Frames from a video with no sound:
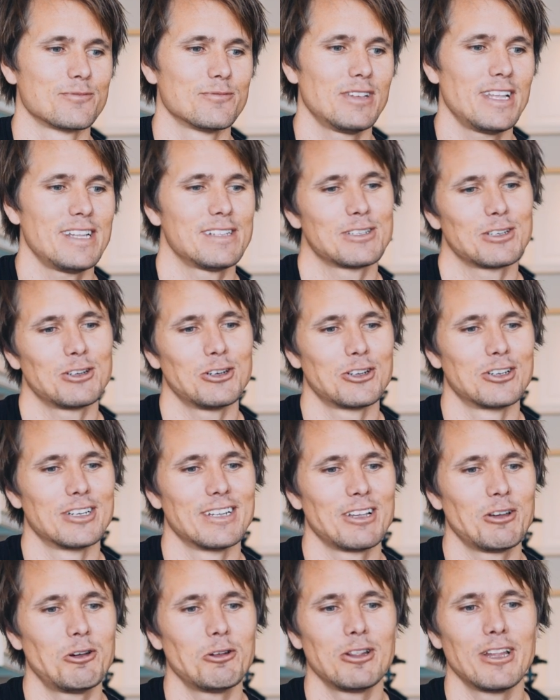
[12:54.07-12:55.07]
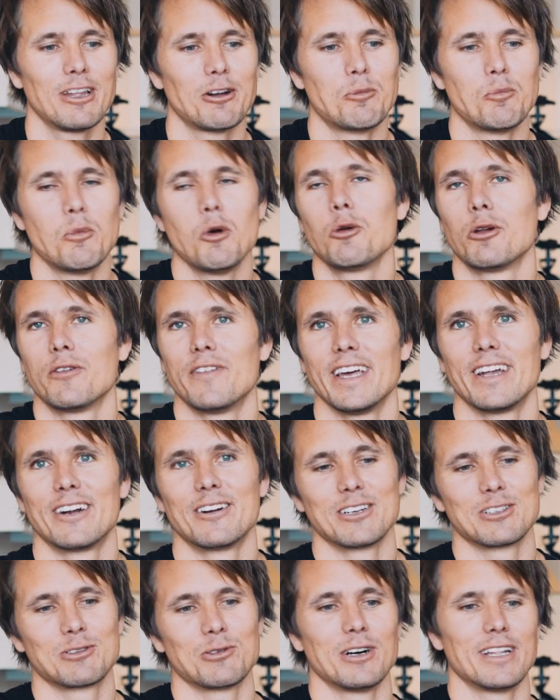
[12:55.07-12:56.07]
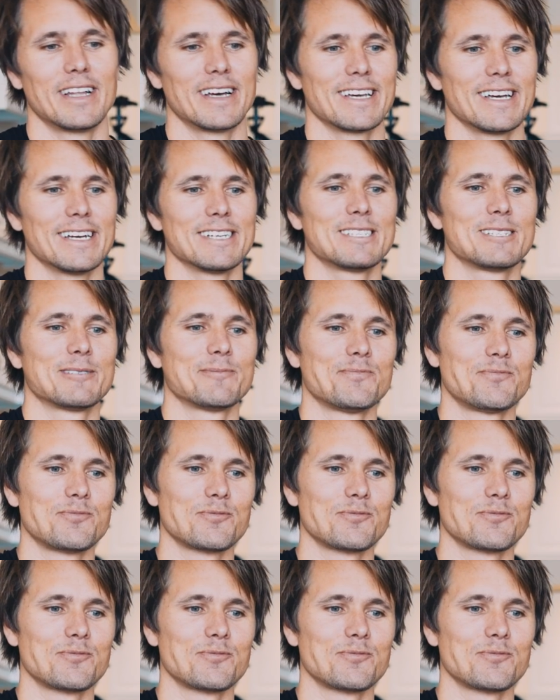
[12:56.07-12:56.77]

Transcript: But that's a good little motivator as well, I guess.